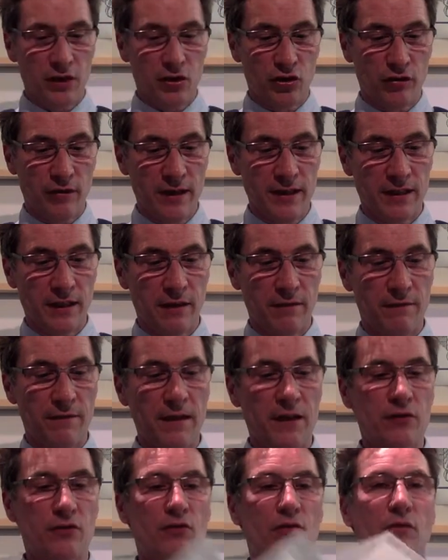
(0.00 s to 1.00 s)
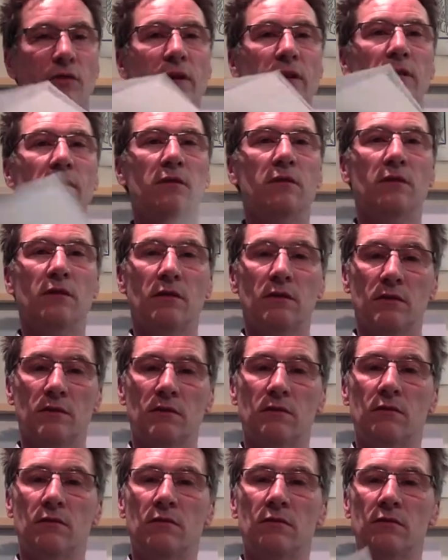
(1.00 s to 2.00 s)
a tracing of that drawing
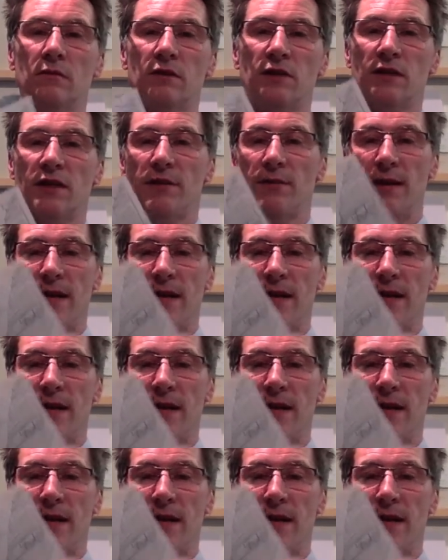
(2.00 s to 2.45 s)
so